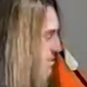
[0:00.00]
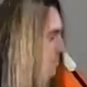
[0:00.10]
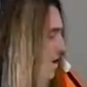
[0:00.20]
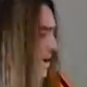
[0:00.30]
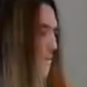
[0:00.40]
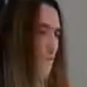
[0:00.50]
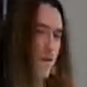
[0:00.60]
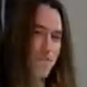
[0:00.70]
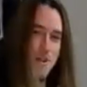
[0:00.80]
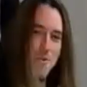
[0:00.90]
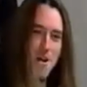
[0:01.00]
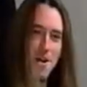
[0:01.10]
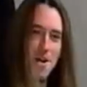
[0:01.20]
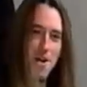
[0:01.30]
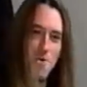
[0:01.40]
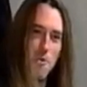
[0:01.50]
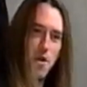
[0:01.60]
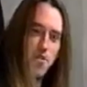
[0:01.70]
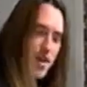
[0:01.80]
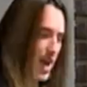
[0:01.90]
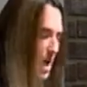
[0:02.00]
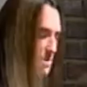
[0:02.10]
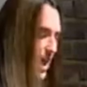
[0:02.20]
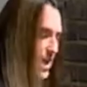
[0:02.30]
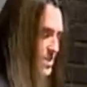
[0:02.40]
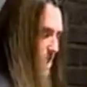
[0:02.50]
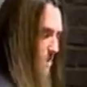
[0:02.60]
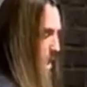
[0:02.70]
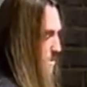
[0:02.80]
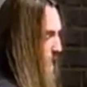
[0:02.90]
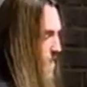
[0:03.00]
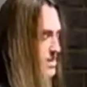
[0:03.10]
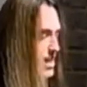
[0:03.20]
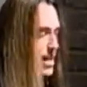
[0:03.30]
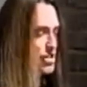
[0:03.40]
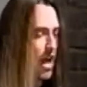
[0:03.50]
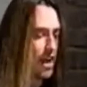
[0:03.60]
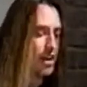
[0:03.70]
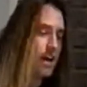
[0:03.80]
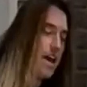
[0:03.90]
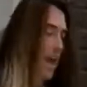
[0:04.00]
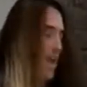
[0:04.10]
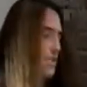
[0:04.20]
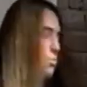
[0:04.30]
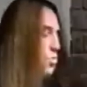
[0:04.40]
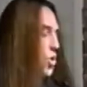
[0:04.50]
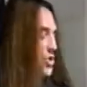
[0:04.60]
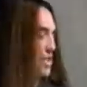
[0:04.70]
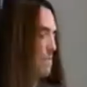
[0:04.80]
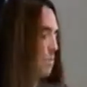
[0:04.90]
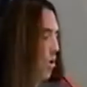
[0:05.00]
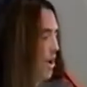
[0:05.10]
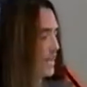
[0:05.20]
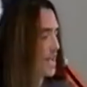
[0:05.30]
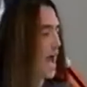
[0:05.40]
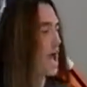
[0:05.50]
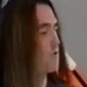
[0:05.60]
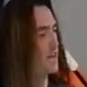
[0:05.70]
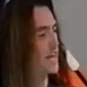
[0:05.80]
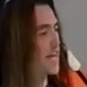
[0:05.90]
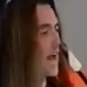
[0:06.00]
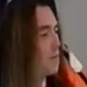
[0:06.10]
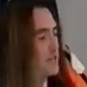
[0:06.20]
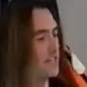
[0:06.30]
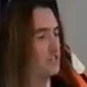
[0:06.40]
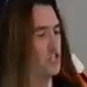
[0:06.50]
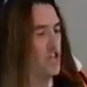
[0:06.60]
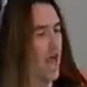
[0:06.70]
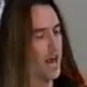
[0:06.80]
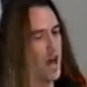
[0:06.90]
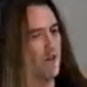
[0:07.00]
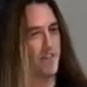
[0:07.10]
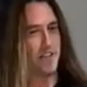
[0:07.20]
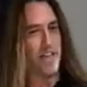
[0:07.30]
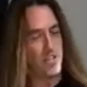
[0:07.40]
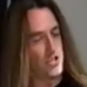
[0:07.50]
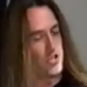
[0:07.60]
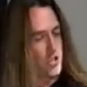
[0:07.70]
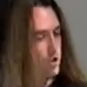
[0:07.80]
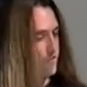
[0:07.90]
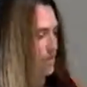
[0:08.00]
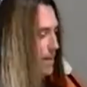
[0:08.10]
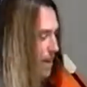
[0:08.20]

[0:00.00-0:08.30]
What, what, what, one thing I'm guessing about Pat Sajak and his wussy boy, yeah, I really care what these jagoff contestants do for a